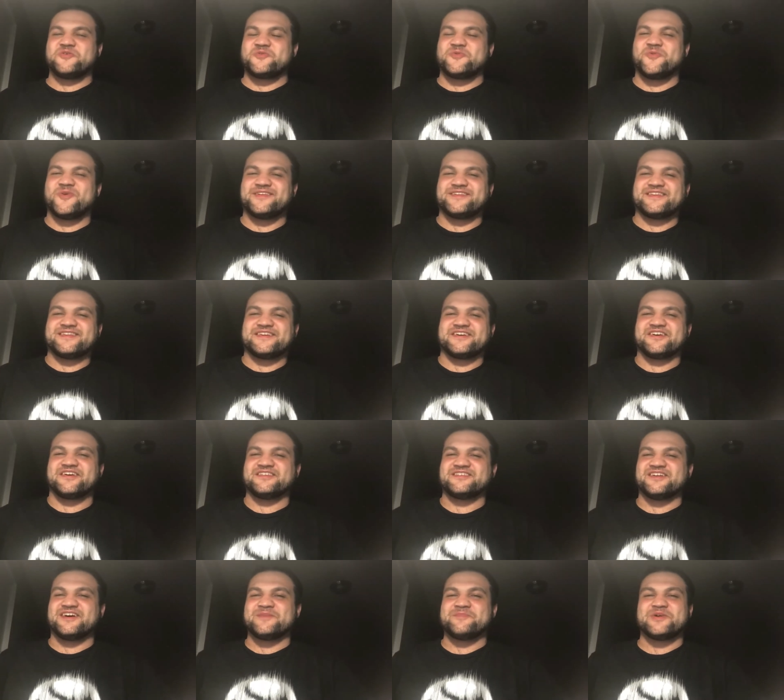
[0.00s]
ordered one thing
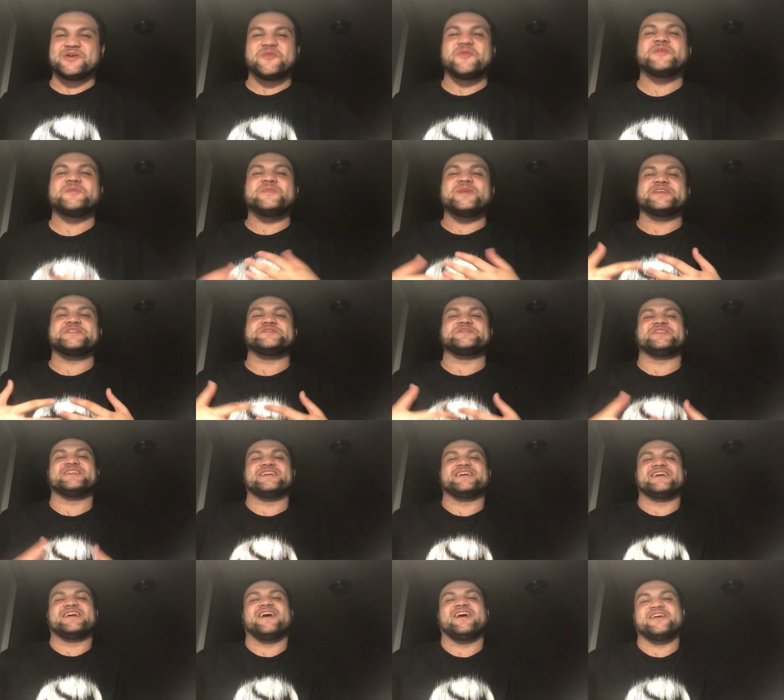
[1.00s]
online, but I wanted to make sure
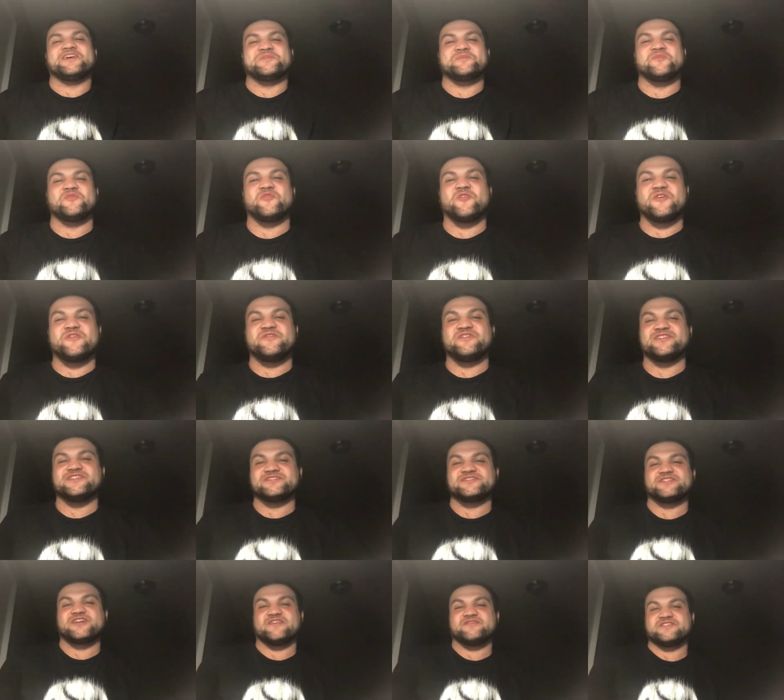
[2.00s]
that I got here before I
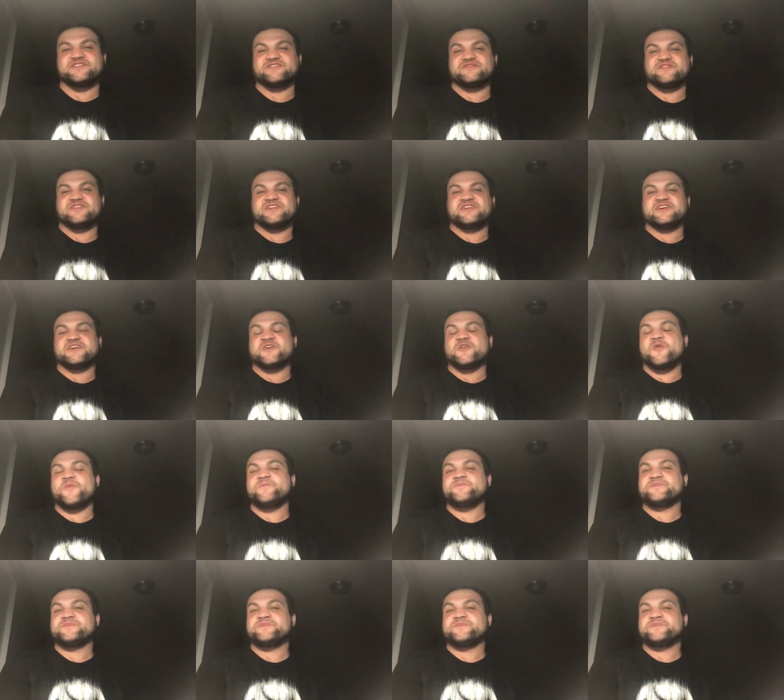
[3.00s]
finished off this video.